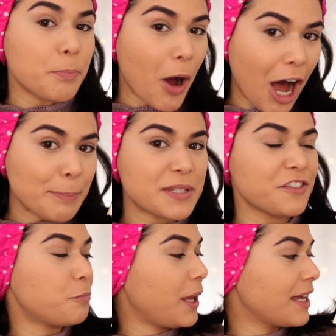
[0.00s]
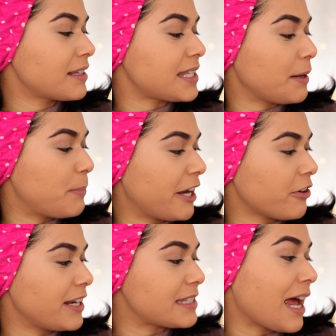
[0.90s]
the pops of pinks and
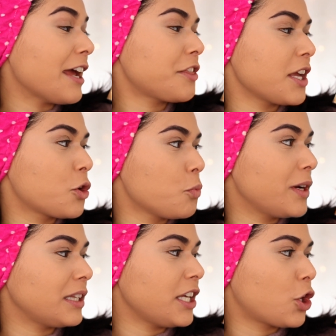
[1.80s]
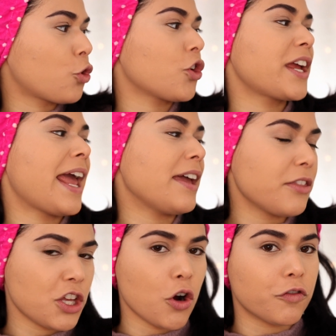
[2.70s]
berries, I think, really
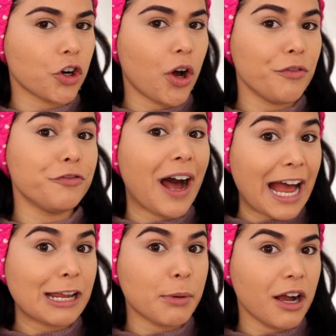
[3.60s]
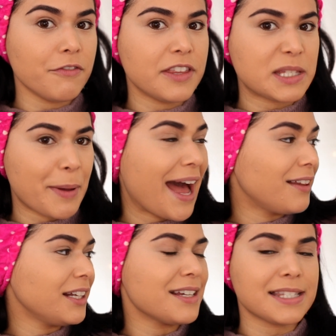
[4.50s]
create the overall vibe of this
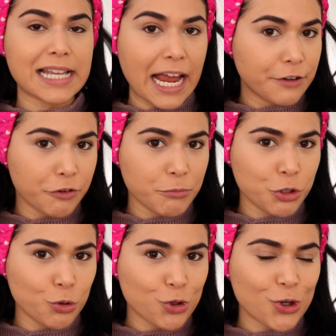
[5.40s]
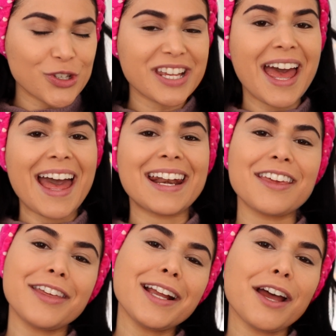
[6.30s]
palette aside from the neutrals. And
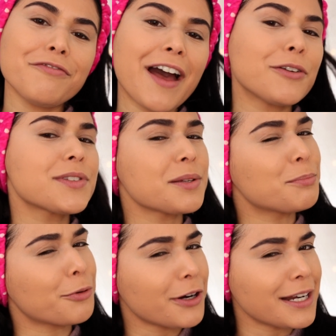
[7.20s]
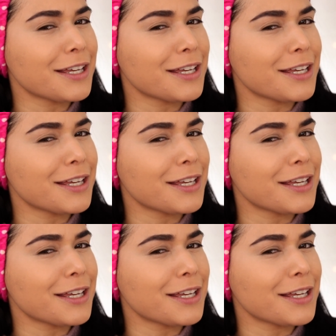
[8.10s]
I think I found some pretty